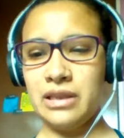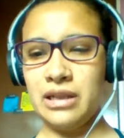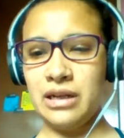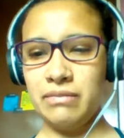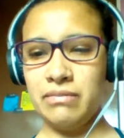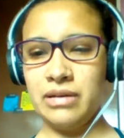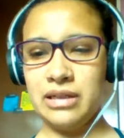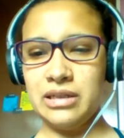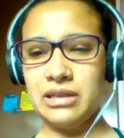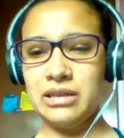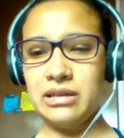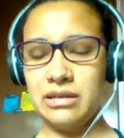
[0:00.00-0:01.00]
Yes.
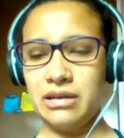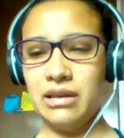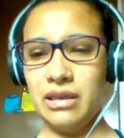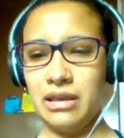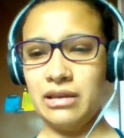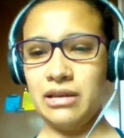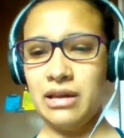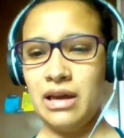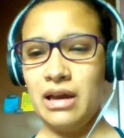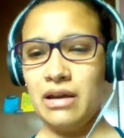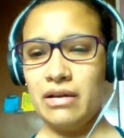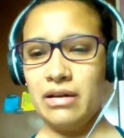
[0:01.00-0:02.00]

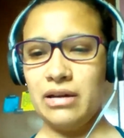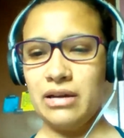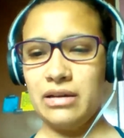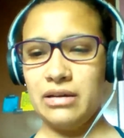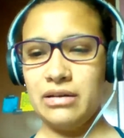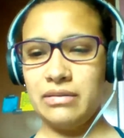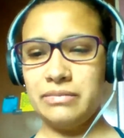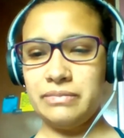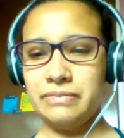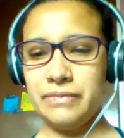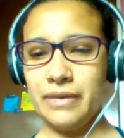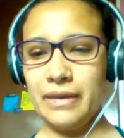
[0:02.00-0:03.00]
Yes. Excellent
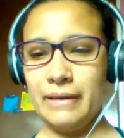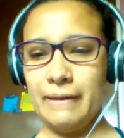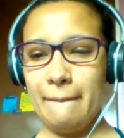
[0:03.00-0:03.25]
job.